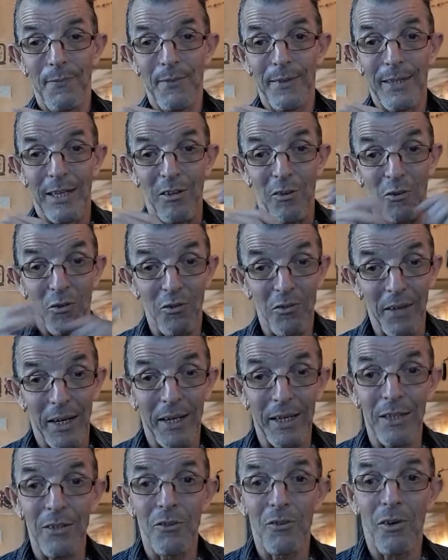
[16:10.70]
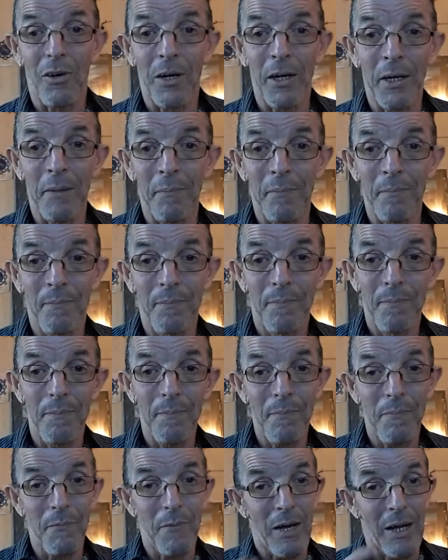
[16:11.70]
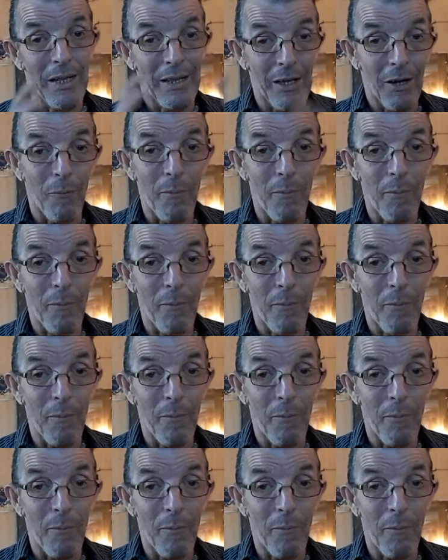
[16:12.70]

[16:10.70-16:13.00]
and the second time a little